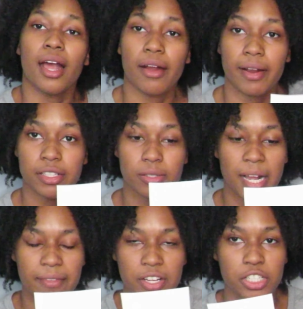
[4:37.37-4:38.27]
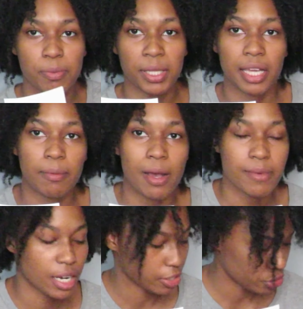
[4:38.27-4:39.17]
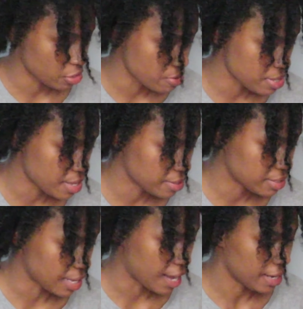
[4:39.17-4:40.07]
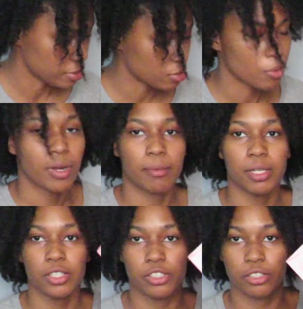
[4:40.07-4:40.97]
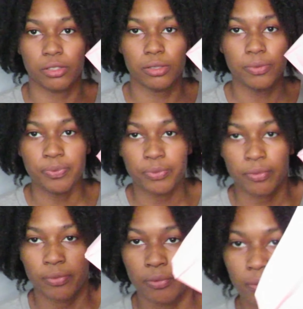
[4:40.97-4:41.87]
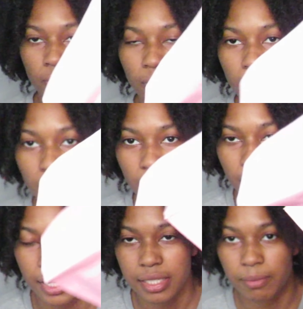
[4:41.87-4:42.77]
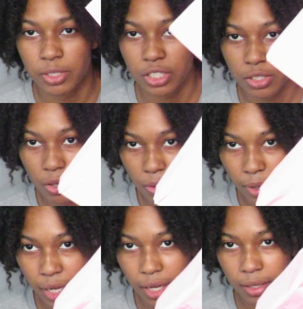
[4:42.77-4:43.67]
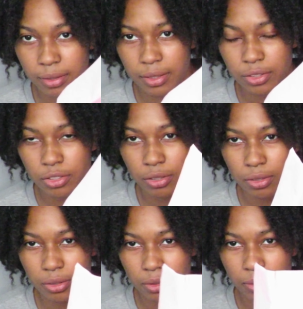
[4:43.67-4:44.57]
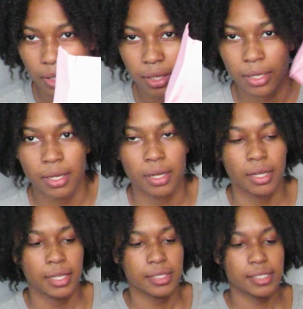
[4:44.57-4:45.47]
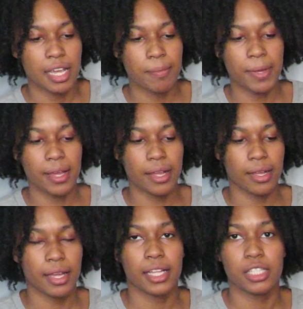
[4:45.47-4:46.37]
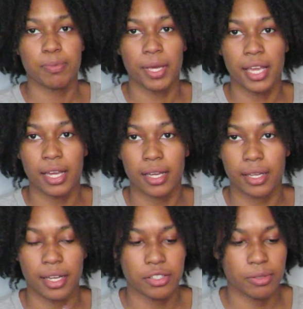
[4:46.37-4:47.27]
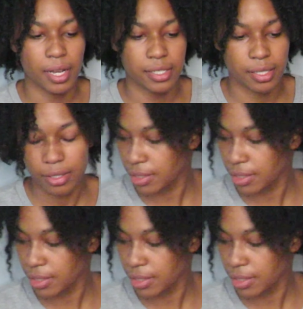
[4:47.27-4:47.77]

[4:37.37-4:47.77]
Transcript: All right, so I have their shipping label. I'm not going to show you the other side. So what I'm going to do is I'm just going to tape it. It's pink, as you guys can